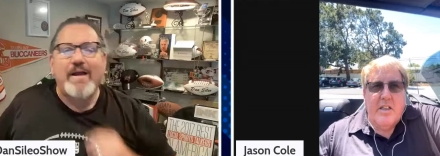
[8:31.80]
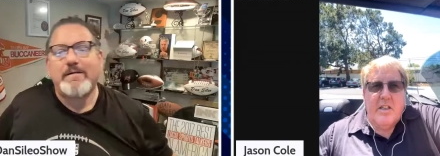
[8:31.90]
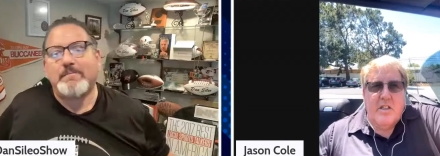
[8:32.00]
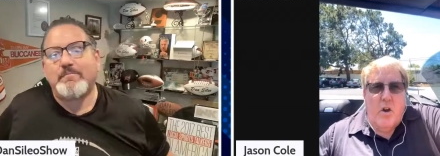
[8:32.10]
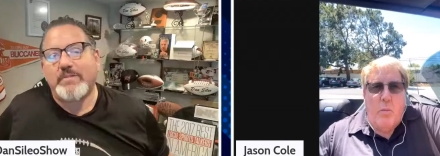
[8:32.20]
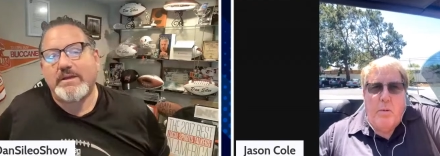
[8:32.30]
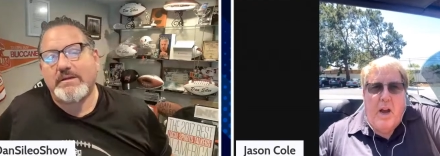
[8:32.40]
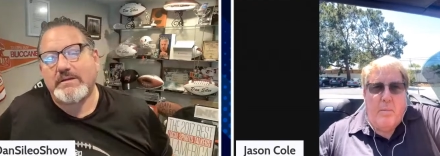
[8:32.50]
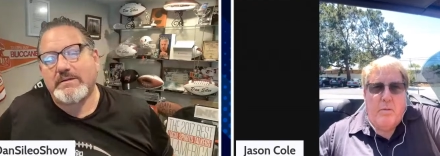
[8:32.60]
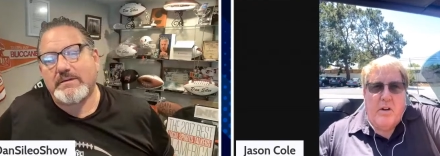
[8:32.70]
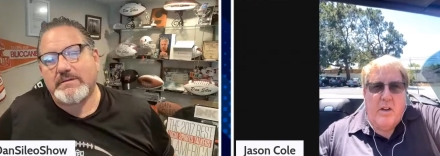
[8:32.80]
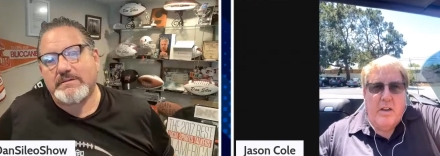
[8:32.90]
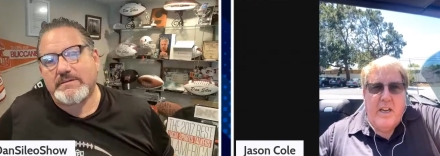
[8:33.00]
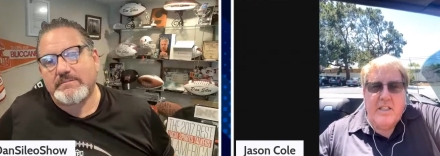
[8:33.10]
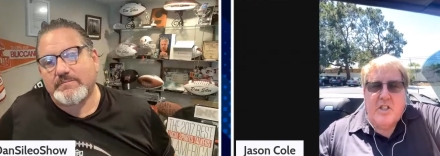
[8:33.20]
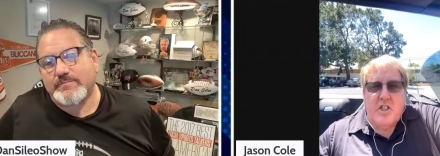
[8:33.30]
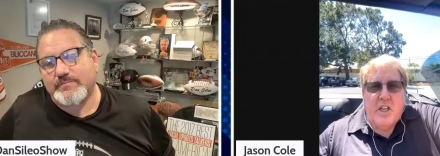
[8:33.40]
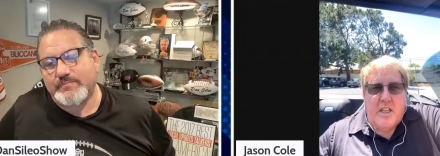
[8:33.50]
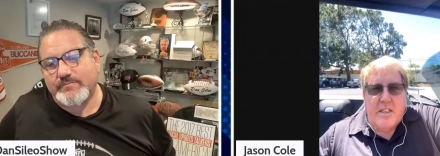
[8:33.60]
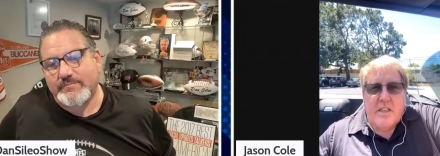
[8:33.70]
Speaker 1: the soap opera. It's
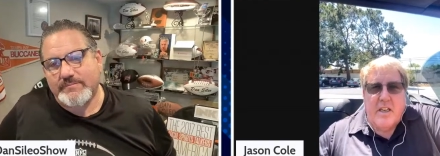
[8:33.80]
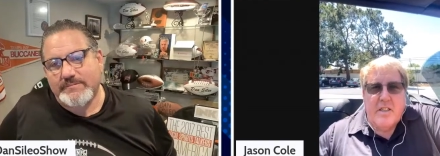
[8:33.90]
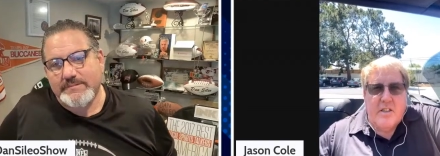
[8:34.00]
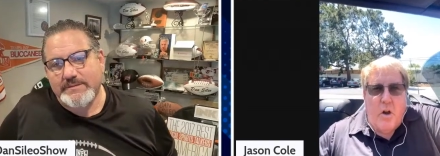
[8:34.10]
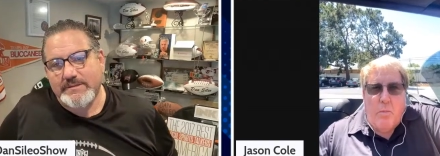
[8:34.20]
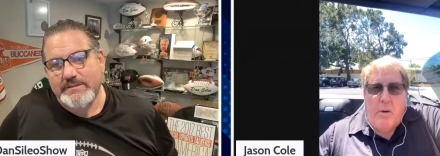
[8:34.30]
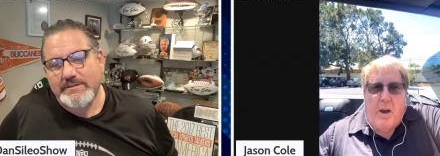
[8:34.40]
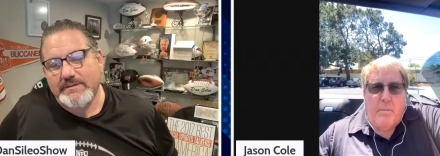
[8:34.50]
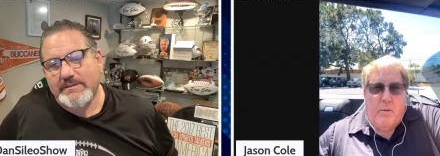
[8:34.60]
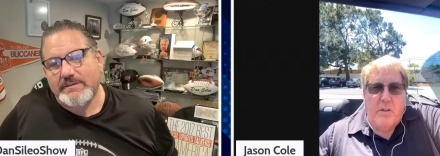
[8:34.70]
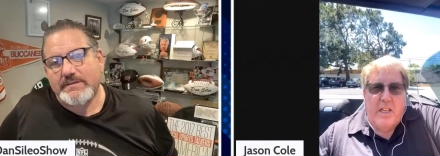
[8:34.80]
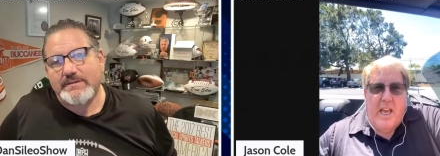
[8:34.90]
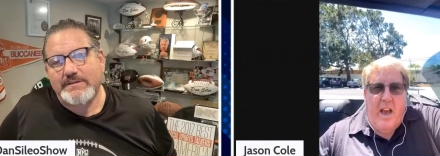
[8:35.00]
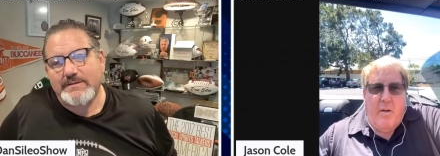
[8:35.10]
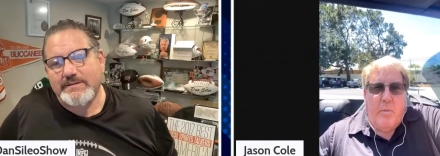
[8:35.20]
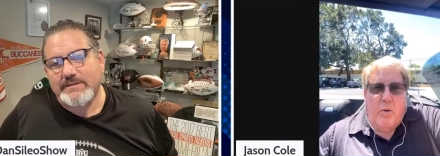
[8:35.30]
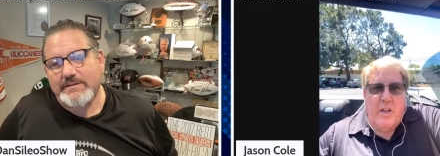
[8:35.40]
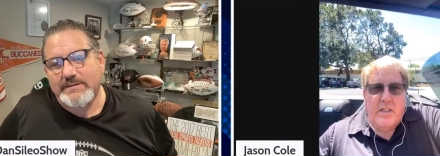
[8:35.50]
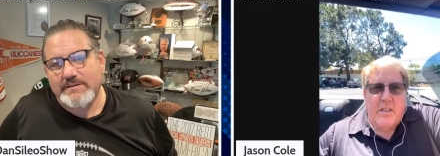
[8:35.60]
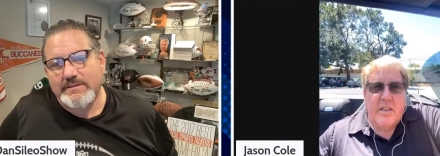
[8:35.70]
just a soap opera with the
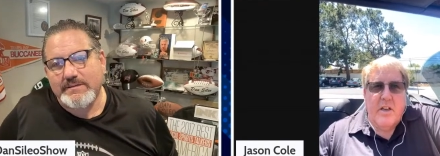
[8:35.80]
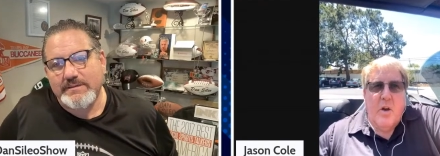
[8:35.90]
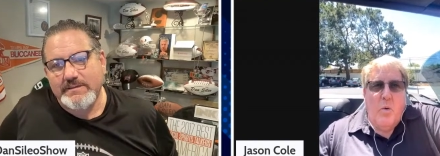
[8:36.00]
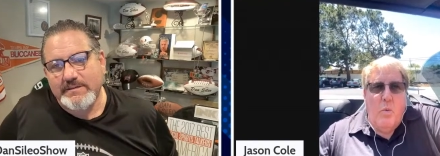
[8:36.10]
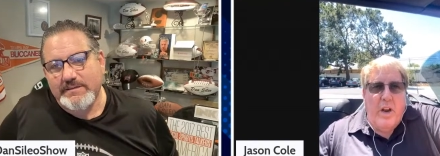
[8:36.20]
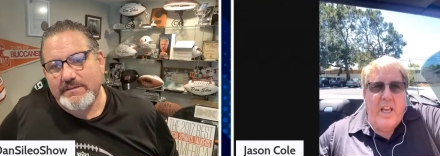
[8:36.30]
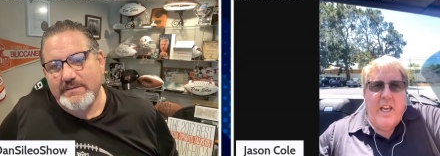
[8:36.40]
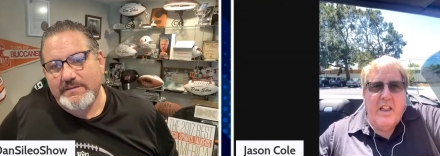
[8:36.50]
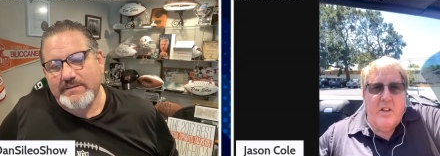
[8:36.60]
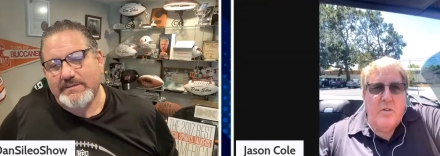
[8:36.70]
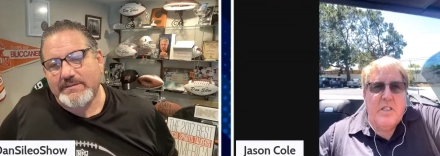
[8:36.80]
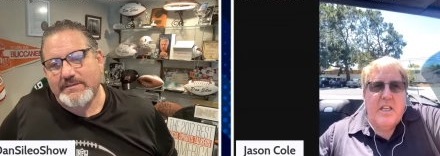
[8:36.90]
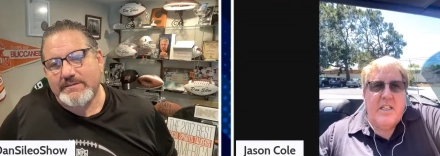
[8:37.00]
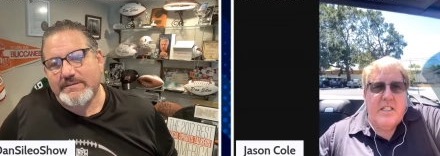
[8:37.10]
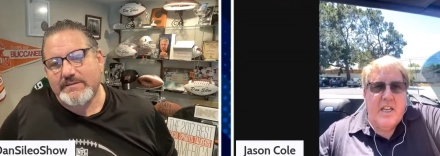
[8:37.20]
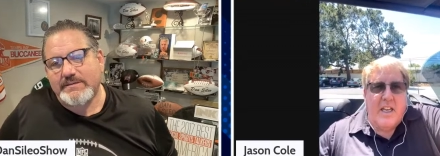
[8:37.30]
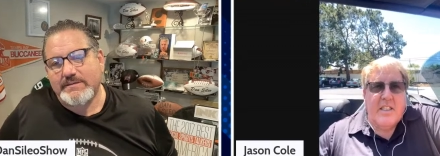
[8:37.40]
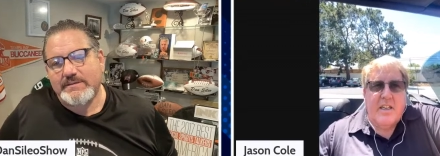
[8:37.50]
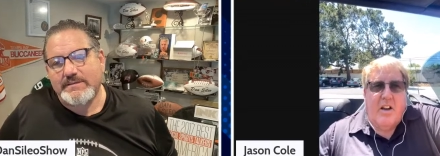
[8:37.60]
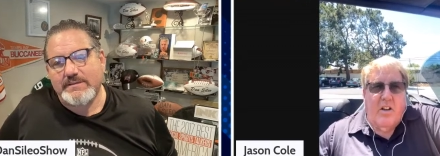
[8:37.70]
Cowboys winning and losing
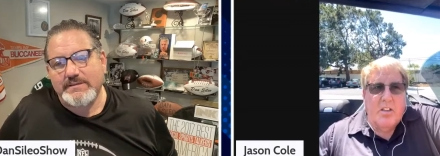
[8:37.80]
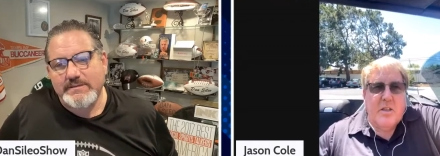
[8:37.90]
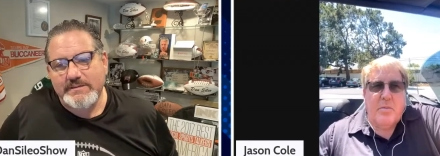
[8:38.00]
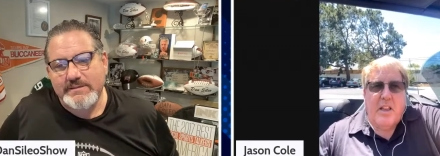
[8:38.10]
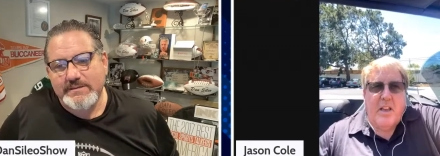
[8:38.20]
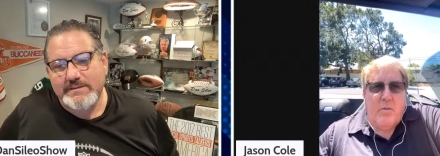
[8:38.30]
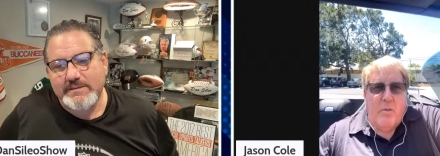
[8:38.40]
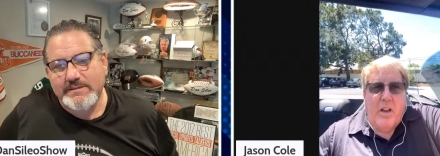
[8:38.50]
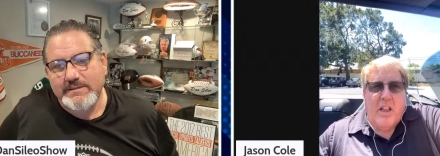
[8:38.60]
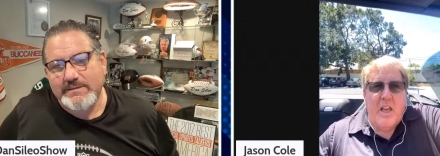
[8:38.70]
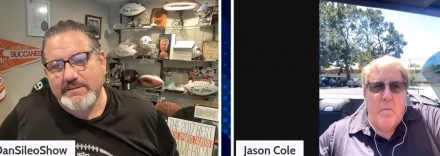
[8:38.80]
doesn't ultimately really